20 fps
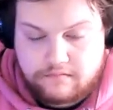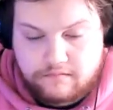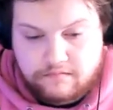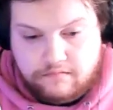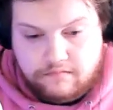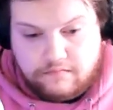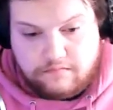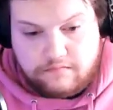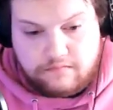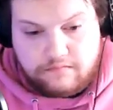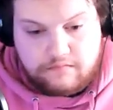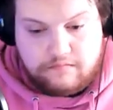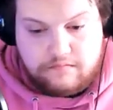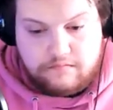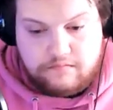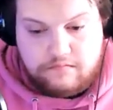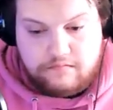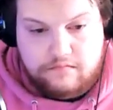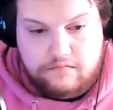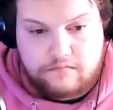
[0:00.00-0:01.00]

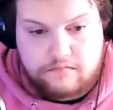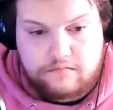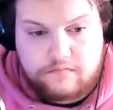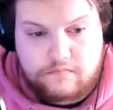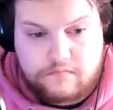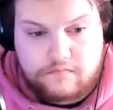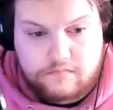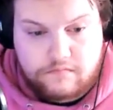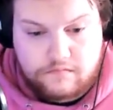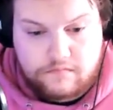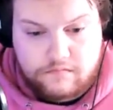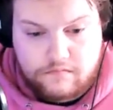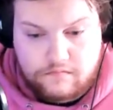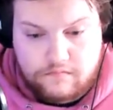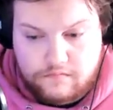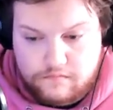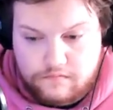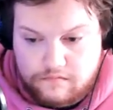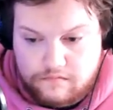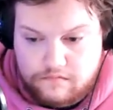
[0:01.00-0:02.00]

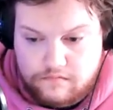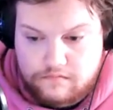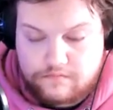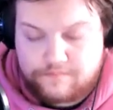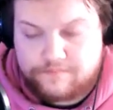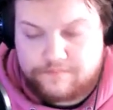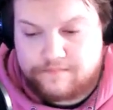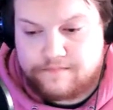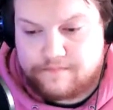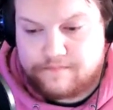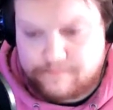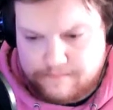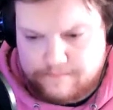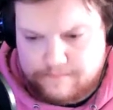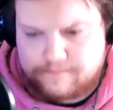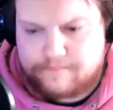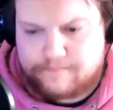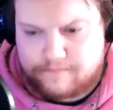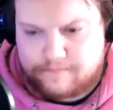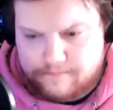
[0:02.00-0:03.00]

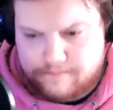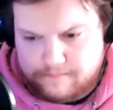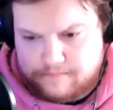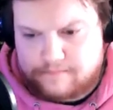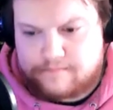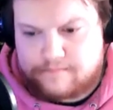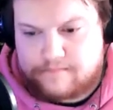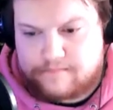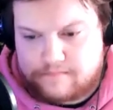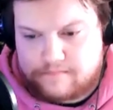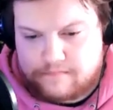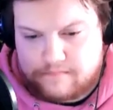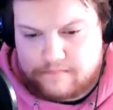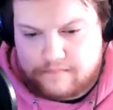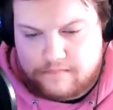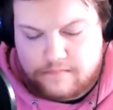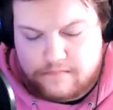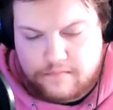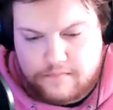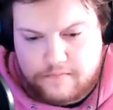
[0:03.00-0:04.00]

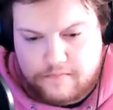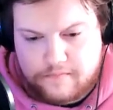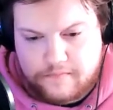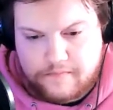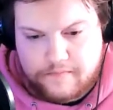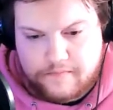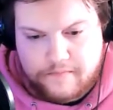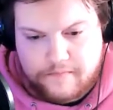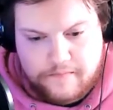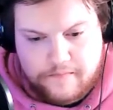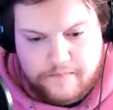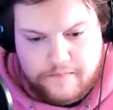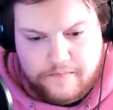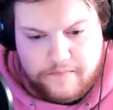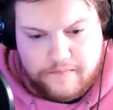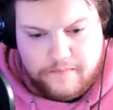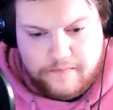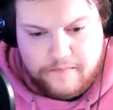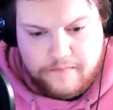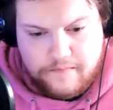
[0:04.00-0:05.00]

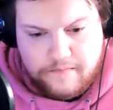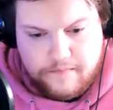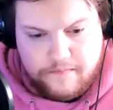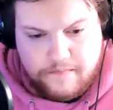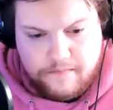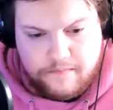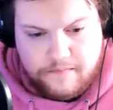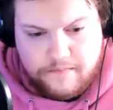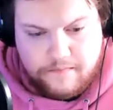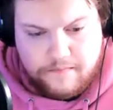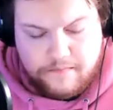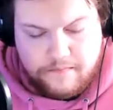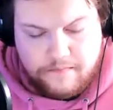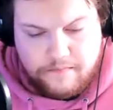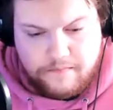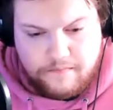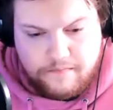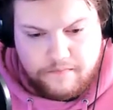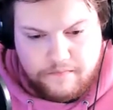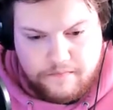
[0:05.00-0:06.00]

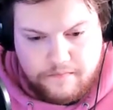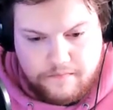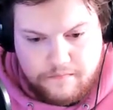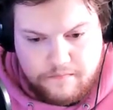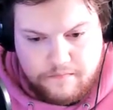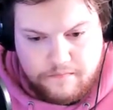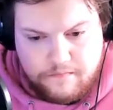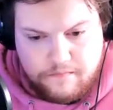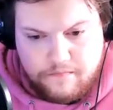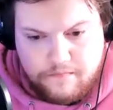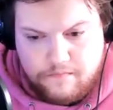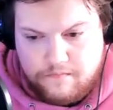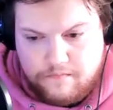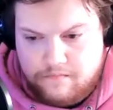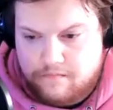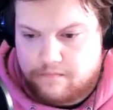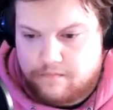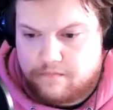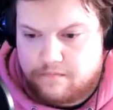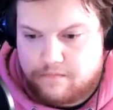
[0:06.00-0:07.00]

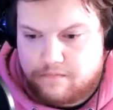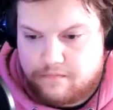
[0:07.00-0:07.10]
(silent)